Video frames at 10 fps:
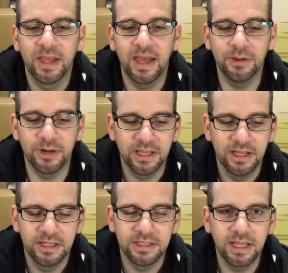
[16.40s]
Anyway,
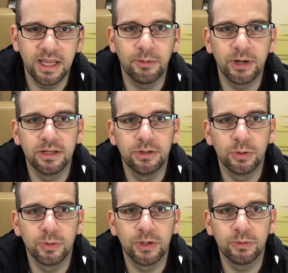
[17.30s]
today I wanted to do
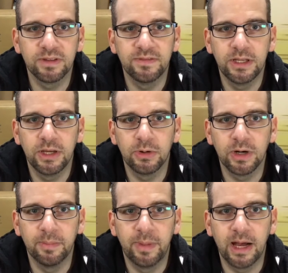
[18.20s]
a real quick video
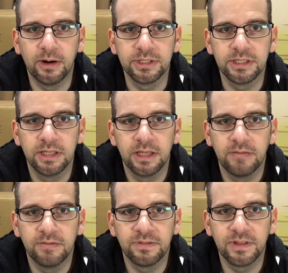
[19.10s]
about
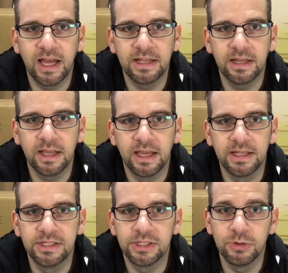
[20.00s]
flat
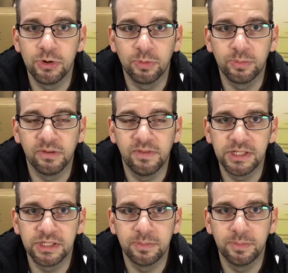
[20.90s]
head syndrome
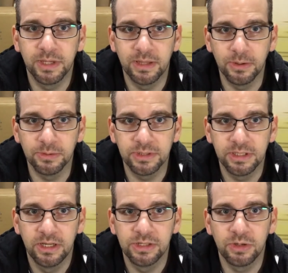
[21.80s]
prevention pillows.
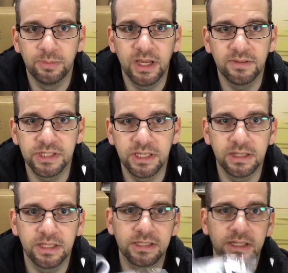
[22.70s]
So you may have seen
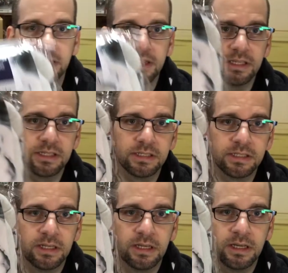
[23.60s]
things like this,
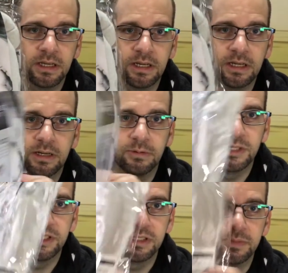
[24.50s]

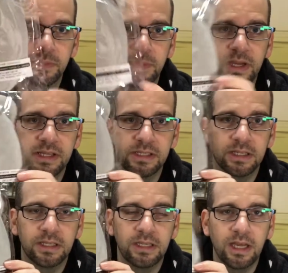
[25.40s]
which is
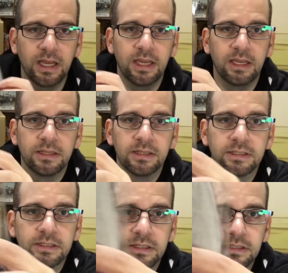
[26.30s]
basically
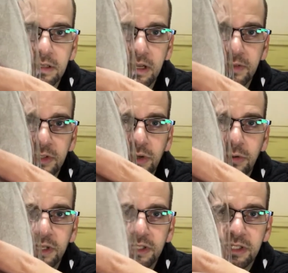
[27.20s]
it's kind of a
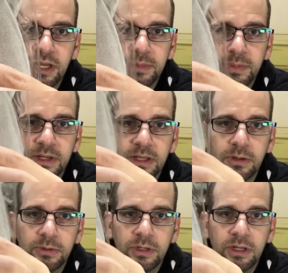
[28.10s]
donut-shaped pillow